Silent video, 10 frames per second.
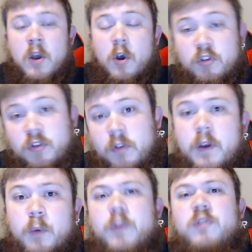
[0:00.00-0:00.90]
So the
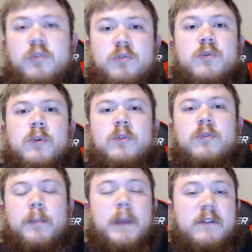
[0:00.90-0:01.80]
original tools were
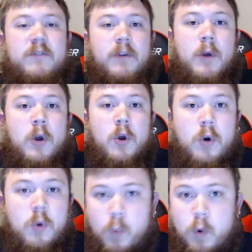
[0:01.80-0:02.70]
made from
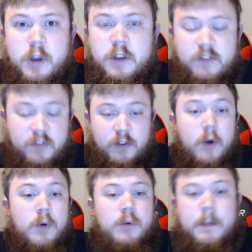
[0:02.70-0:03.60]
wood,
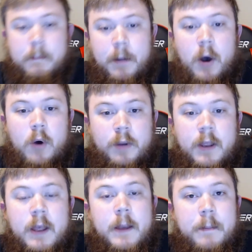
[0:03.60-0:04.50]
stone, and bone,
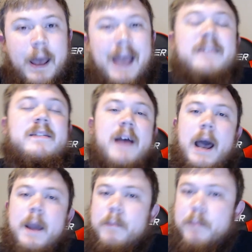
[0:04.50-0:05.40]
but as
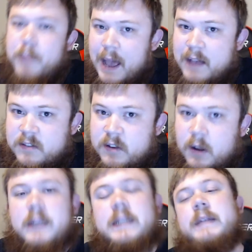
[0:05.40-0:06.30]
time passed
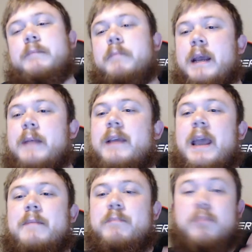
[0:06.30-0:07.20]
on and man
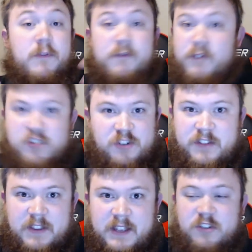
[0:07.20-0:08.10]
gained
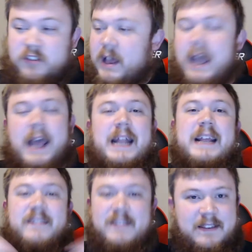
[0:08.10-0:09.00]
proficiencies just at
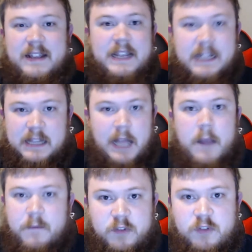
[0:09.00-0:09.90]
existing in life
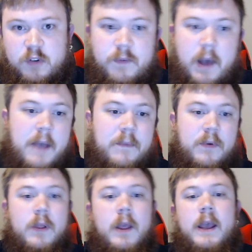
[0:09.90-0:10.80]
and survival,
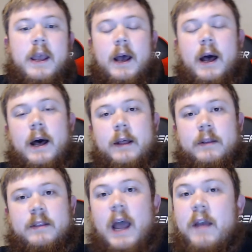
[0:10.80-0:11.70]

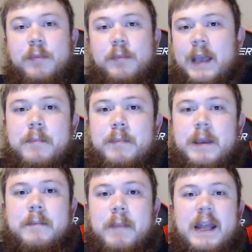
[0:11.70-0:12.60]
knives began
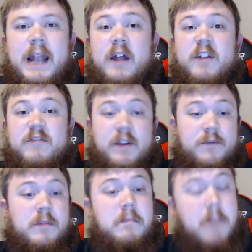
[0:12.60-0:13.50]
being made out of
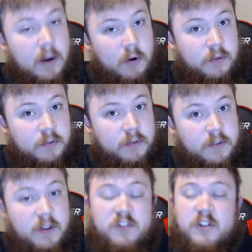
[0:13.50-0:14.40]
different metals,
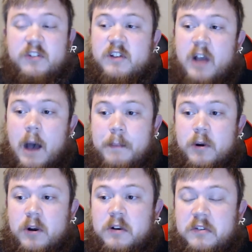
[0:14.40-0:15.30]
such as
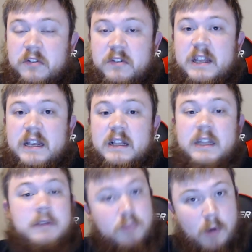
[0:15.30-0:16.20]
copper, steel,
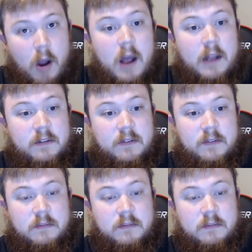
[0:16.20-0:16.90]
and bronze.